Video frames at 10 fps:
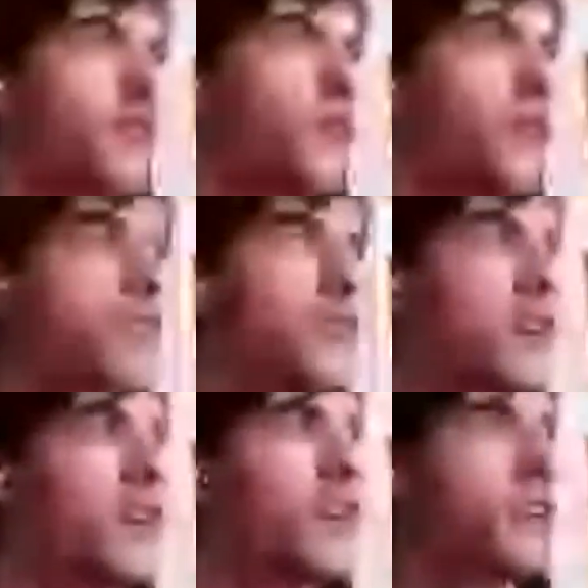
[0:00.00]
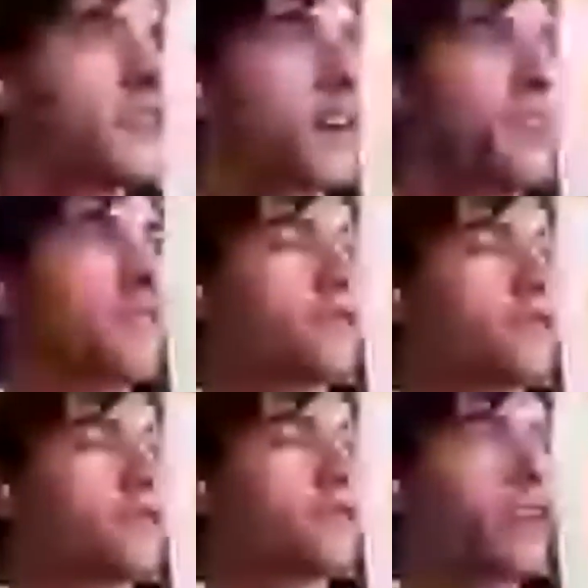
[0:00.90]
want to kind of
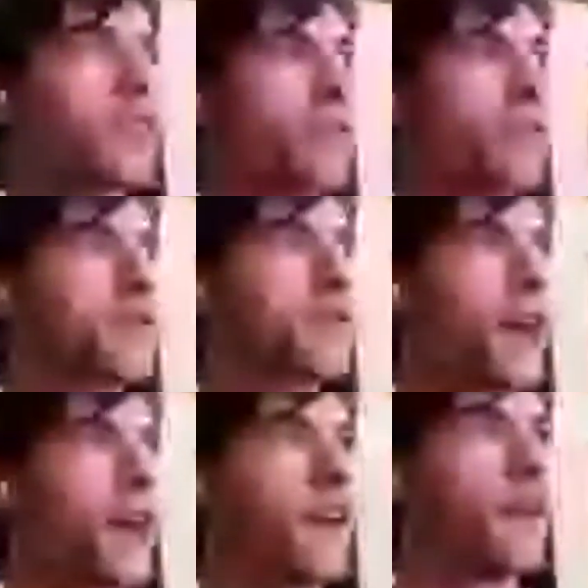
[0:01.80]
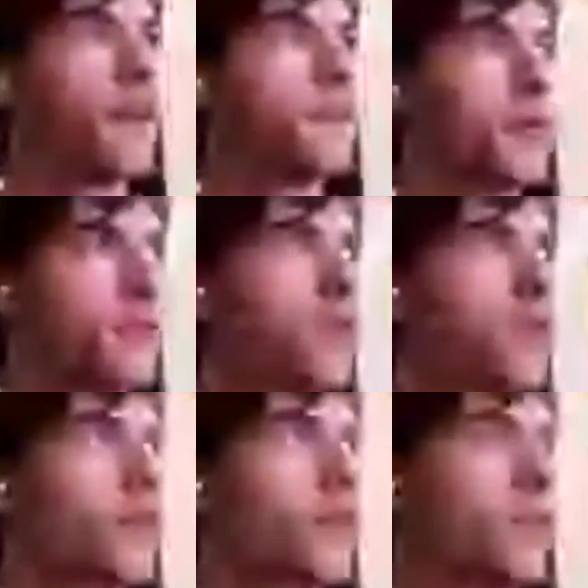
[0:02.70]
free yourself from that before
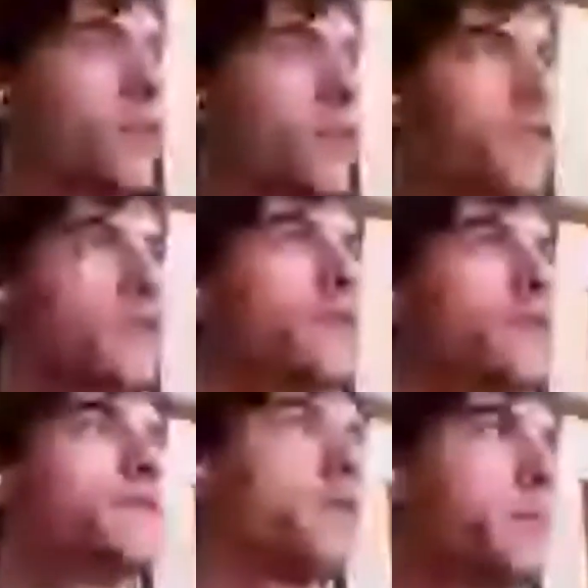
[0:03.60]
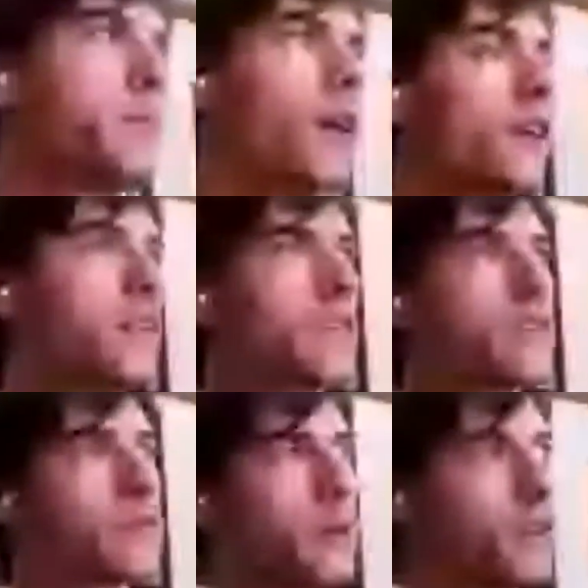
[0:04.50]
you can fully be honest.
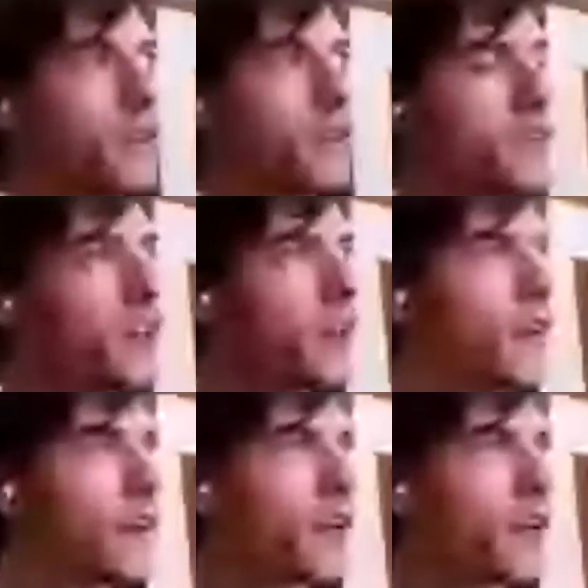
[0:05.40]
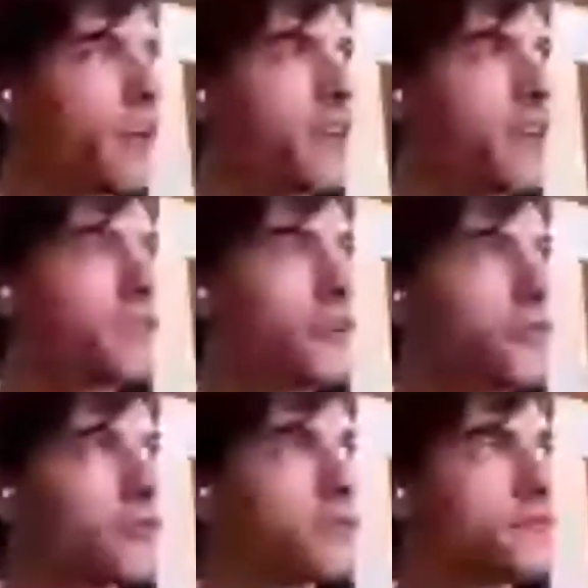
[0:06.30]
But if
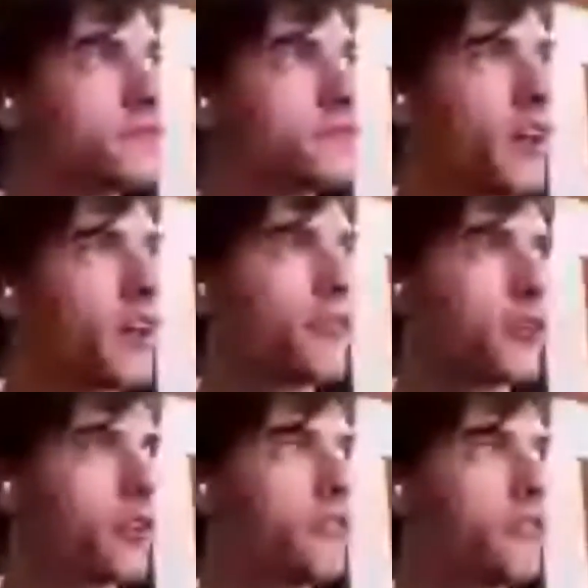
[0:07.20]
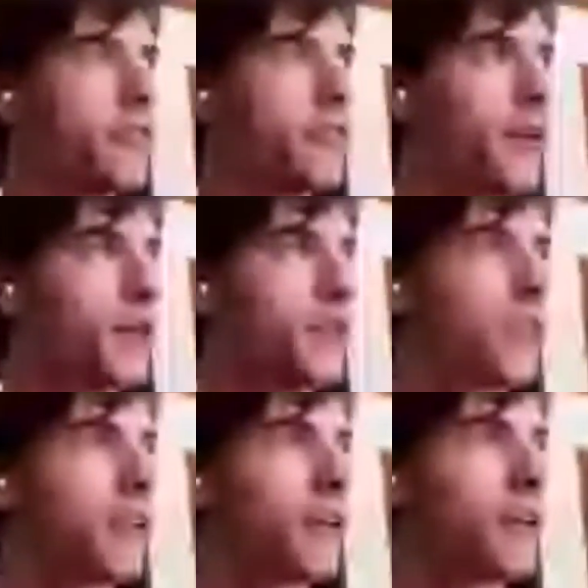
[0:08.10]
you have a good family,
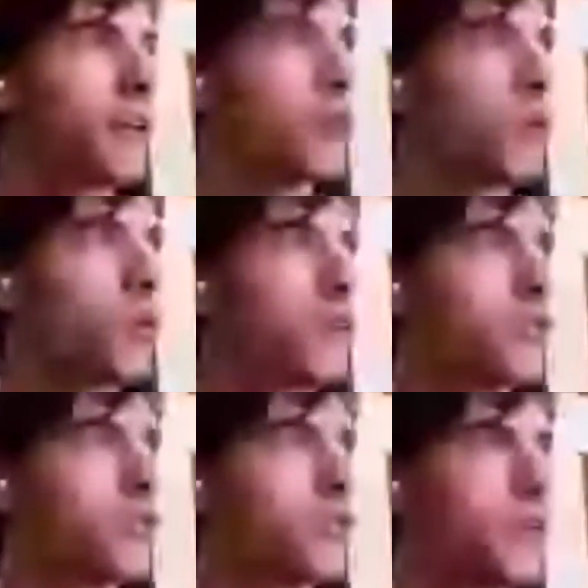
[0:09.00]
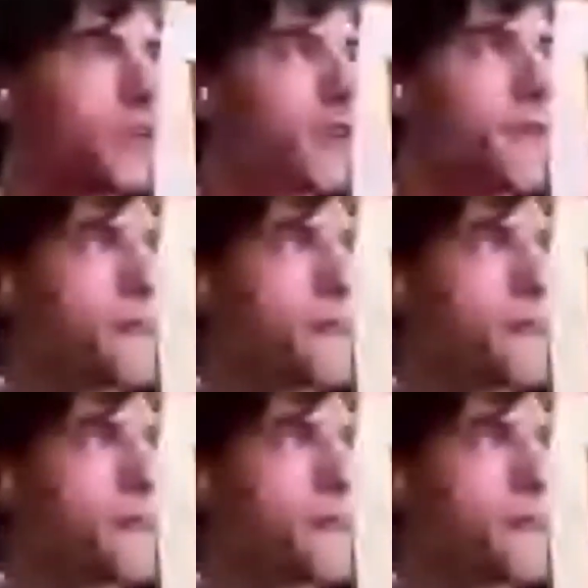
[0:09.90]
they are going to be